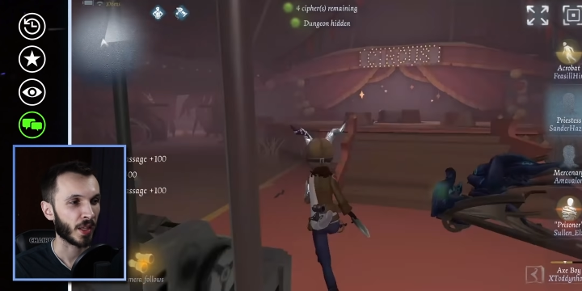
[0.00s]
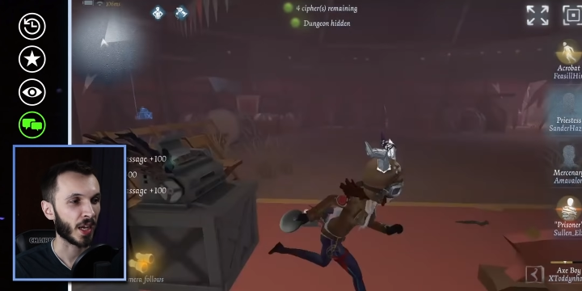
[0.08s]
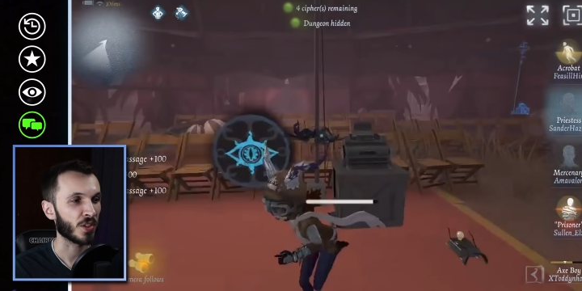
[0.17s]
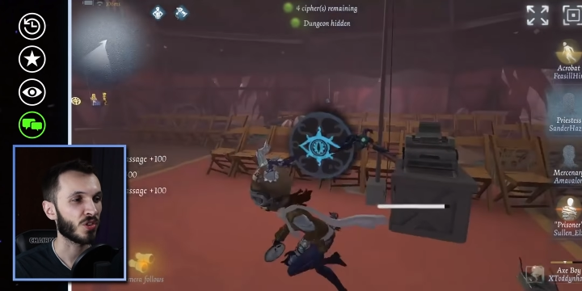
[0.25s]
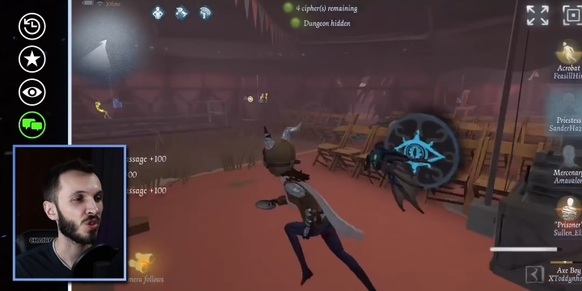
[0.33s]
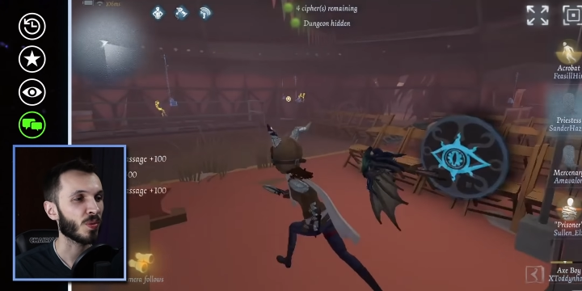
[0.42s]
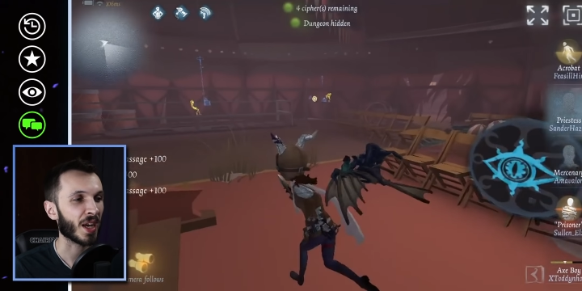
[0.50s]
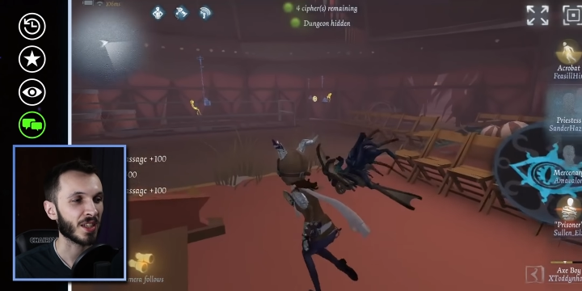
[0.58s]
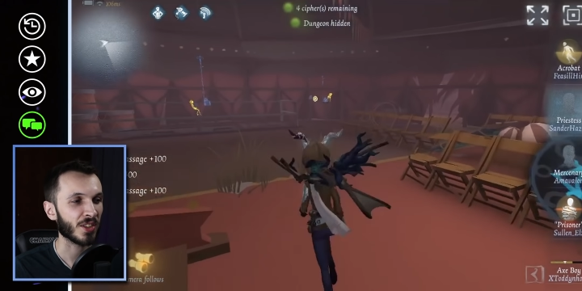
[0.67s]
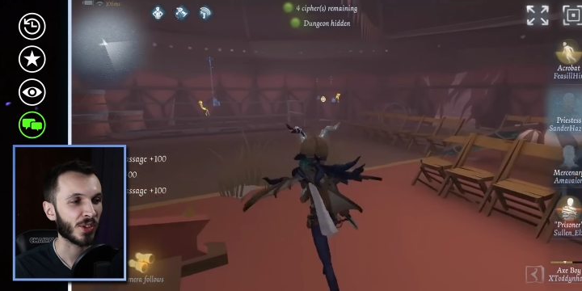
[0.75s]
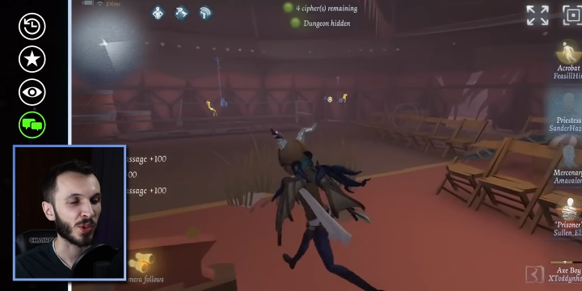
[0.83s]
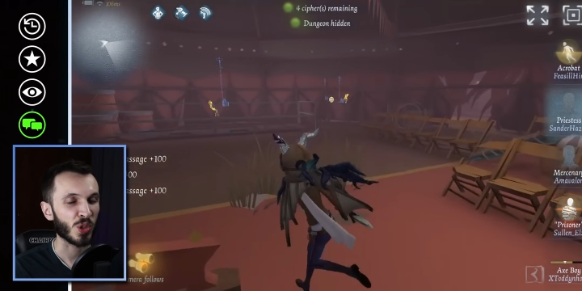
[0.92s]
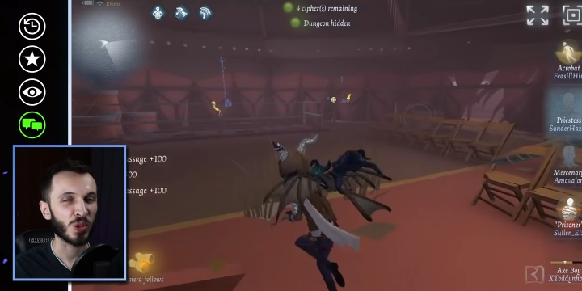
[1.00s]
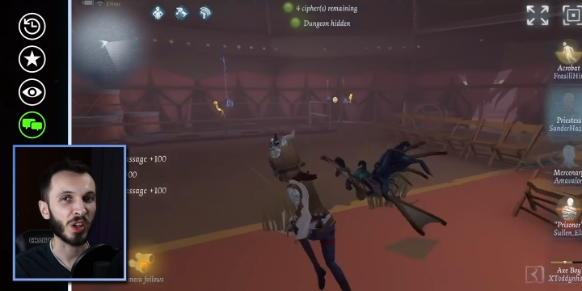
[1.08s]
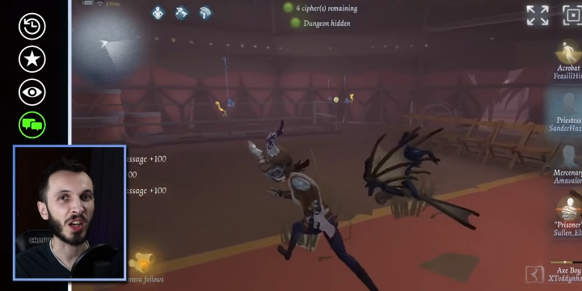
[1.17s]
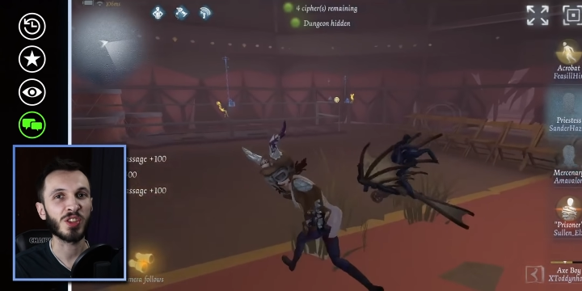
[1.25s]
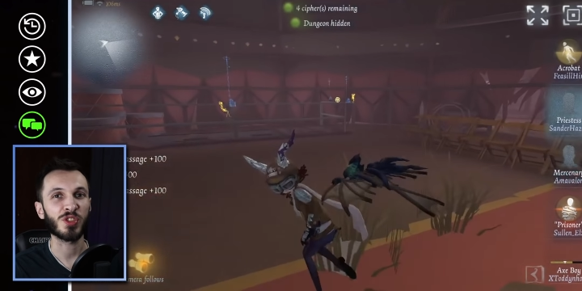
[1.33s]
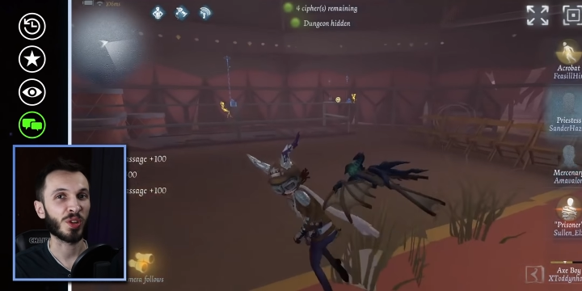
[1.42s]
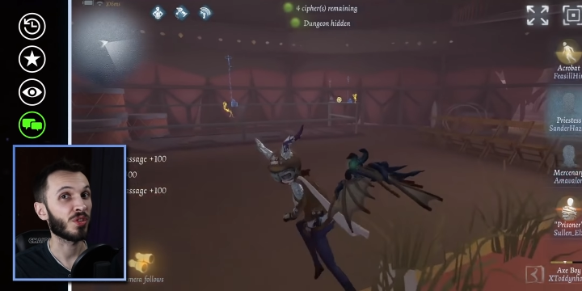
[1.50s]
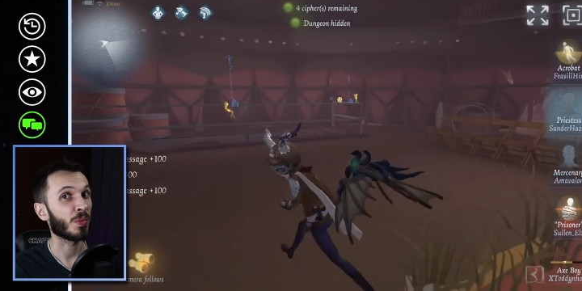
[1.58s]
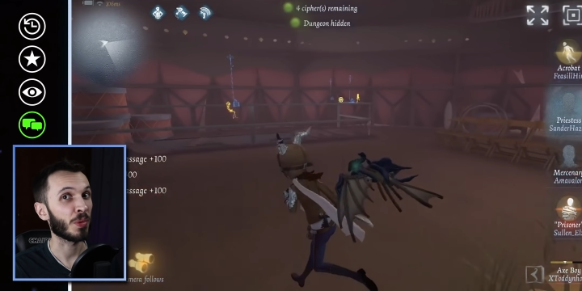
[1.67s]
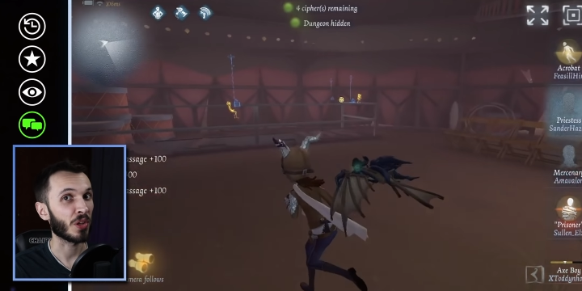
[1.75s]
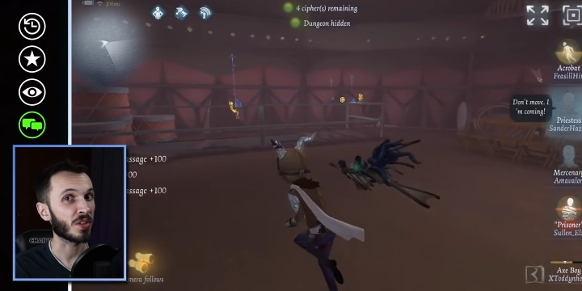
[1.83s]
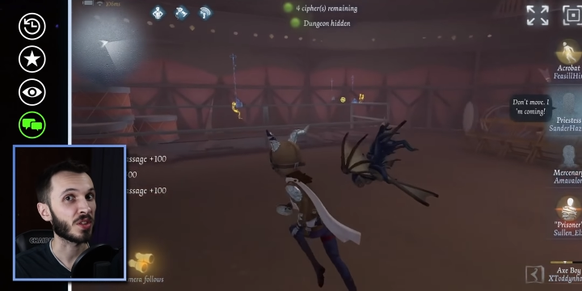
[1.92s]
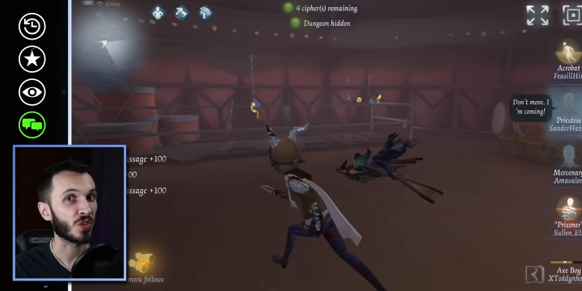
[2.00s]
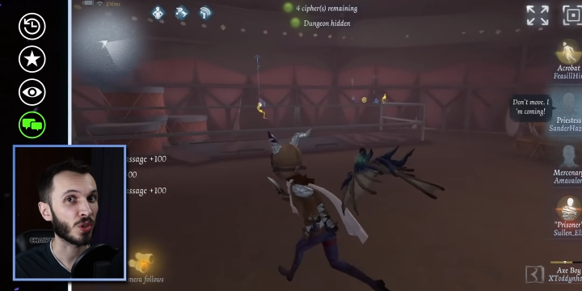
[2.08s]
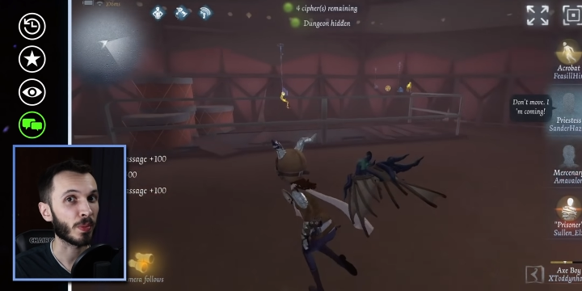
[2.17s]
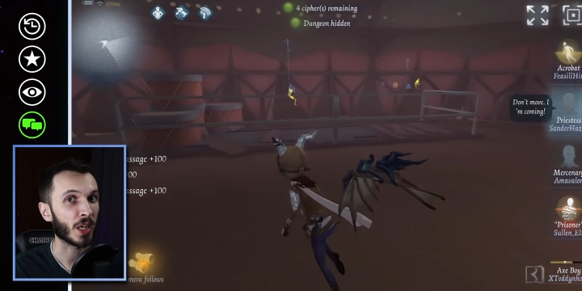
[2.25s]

I do ask that you guys don't abuse it too